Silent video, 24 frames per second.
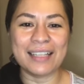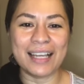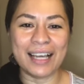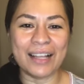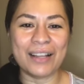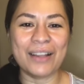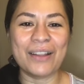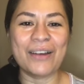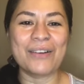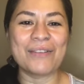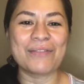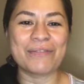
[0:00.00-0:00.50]

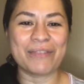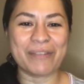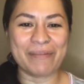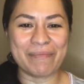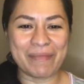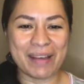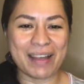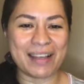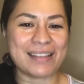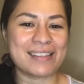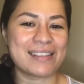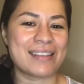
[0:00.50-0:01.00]
Hello from
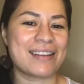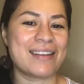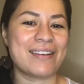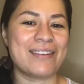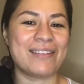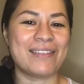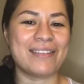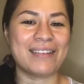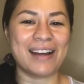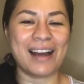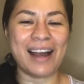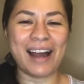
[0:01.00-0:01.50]

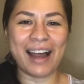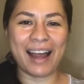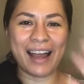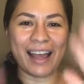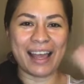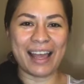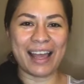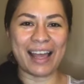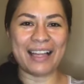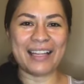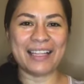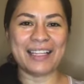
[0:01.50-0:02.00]
Mexico.
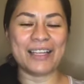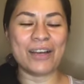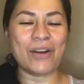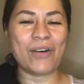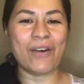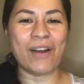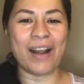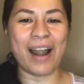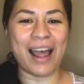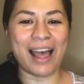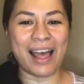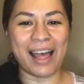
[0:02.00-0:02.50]
Hi, Ali.
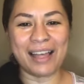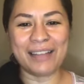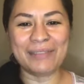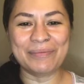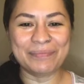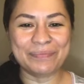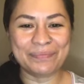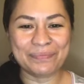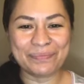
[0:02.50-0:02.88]
Hola.